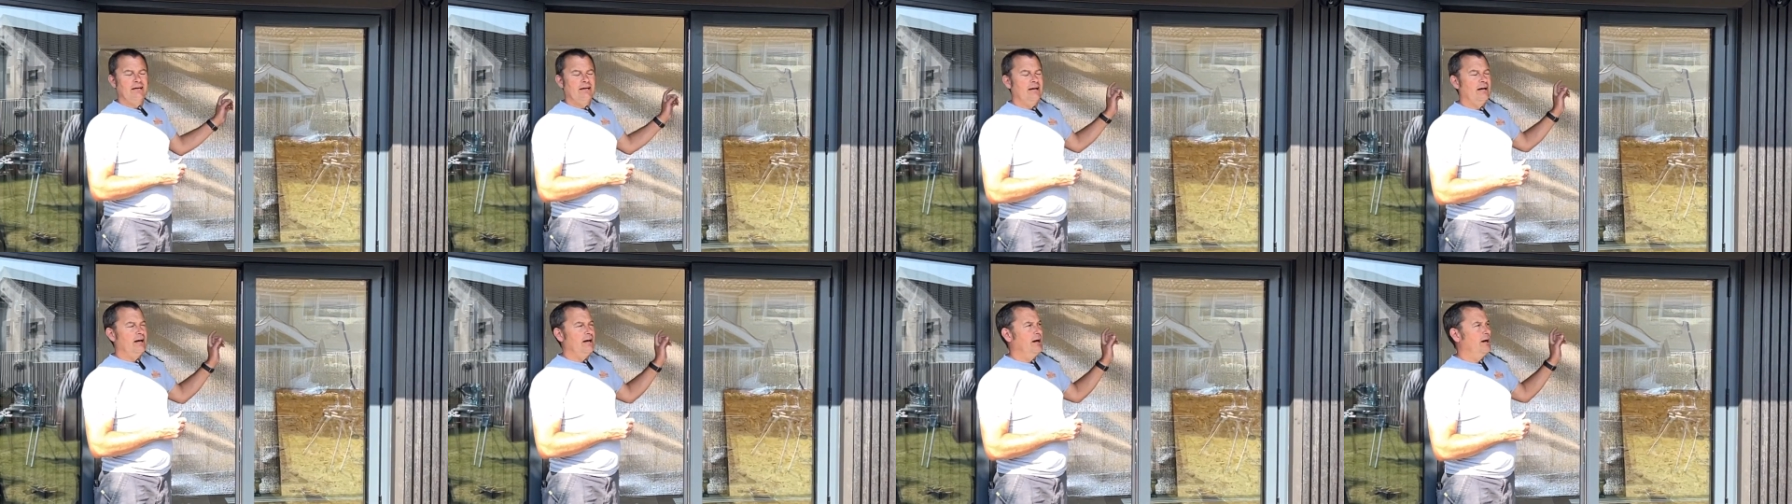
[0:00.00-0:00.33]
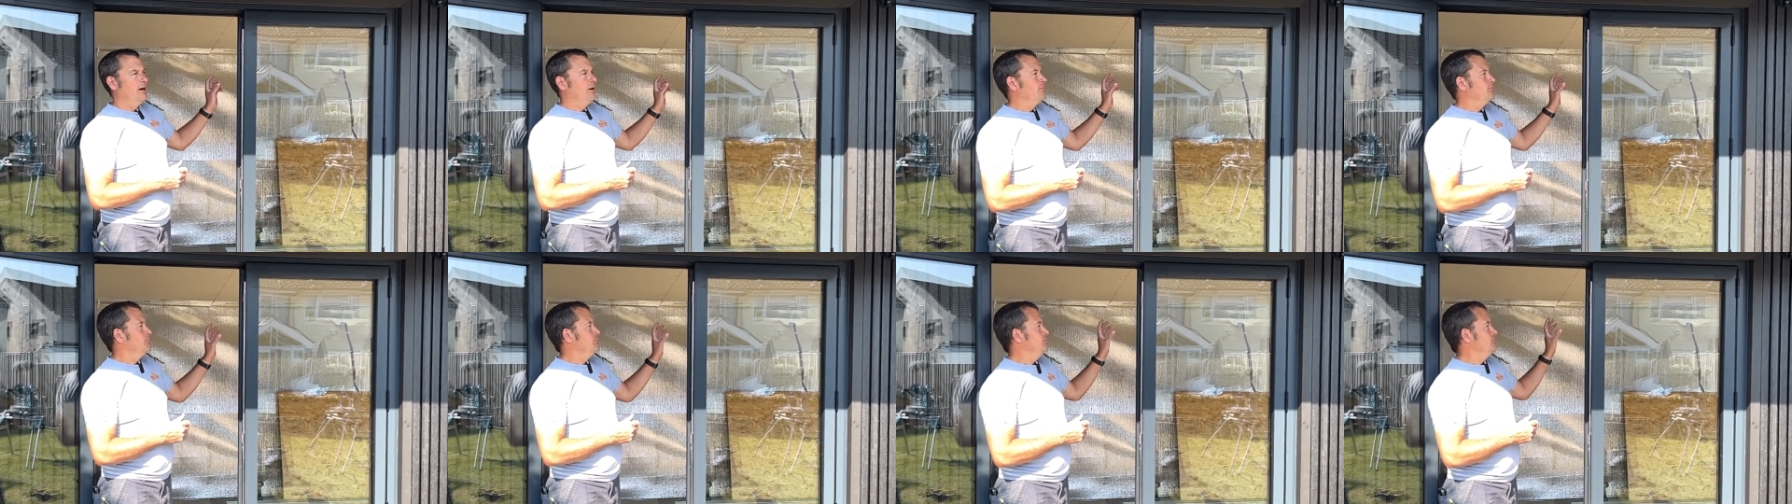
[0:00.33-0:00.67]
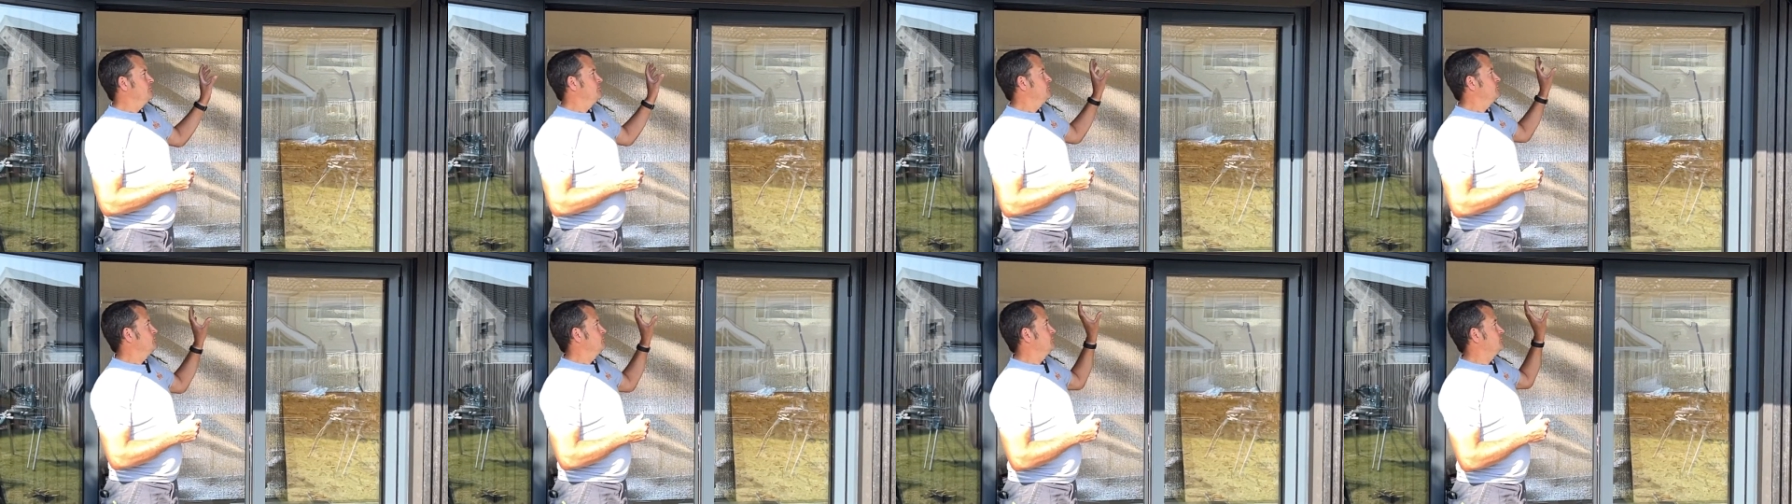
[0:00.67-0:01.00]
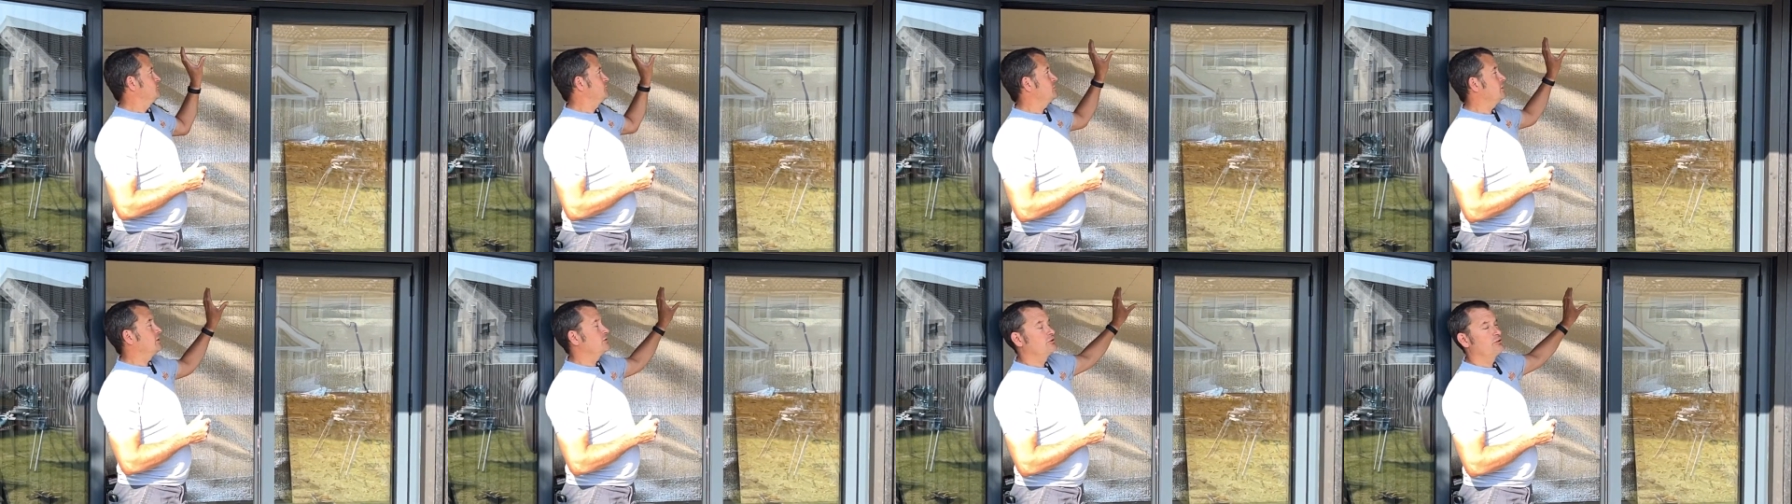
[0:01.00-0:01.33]
Um, we've
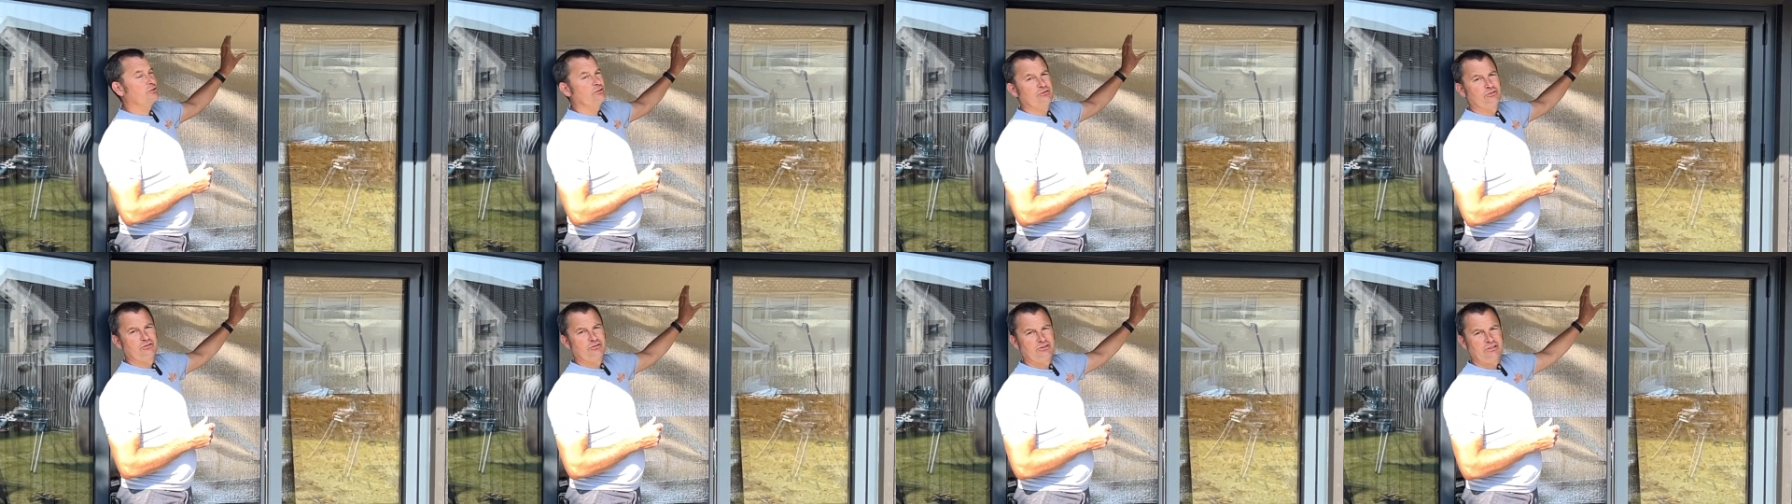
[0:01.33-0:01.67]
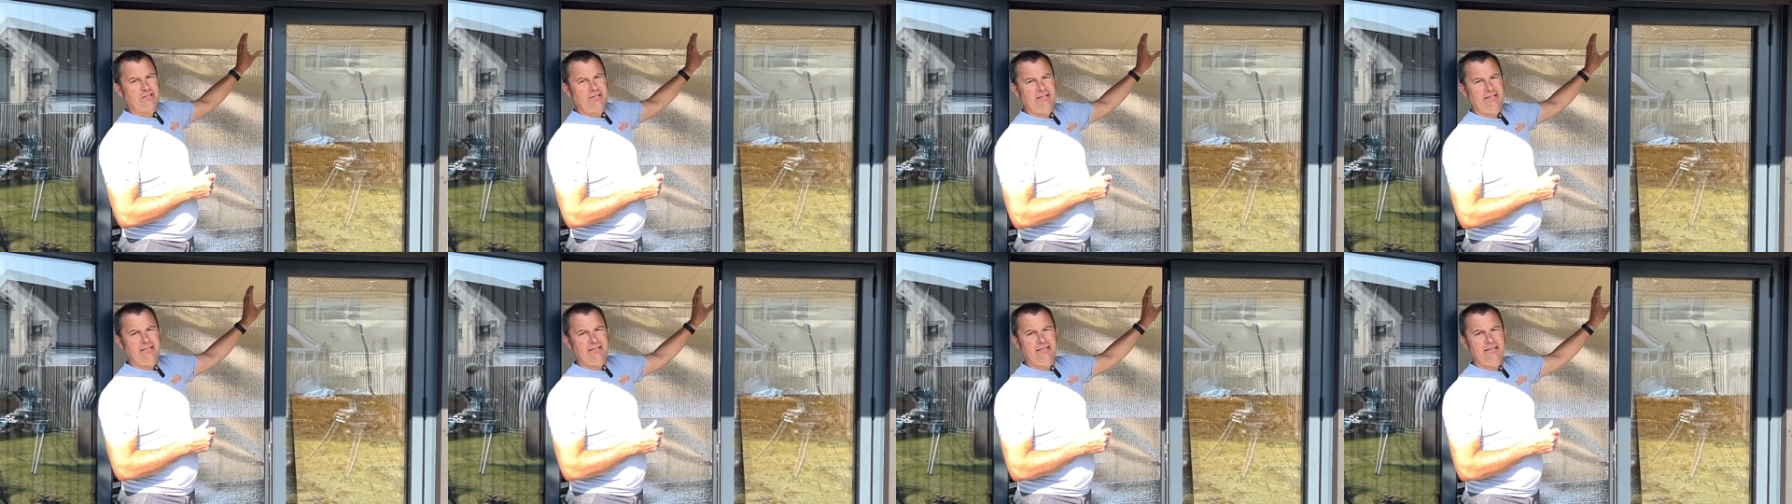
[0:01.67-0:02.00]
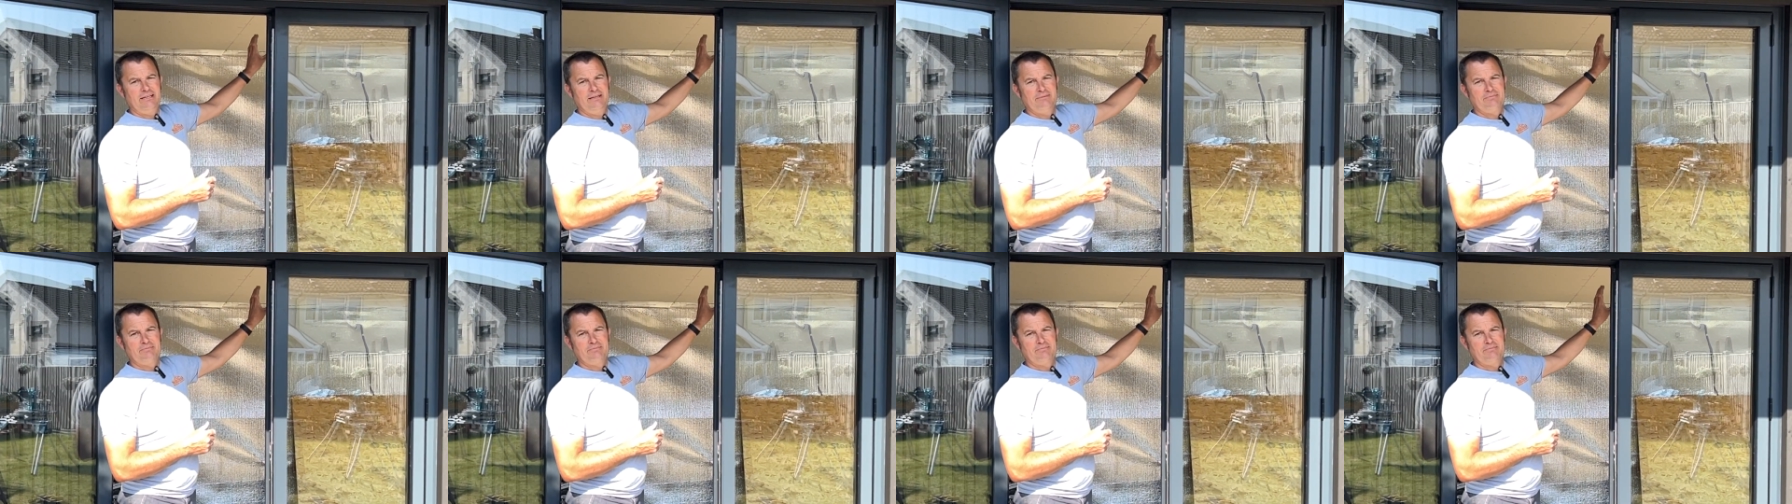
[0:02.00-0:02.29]
started on the ceiling,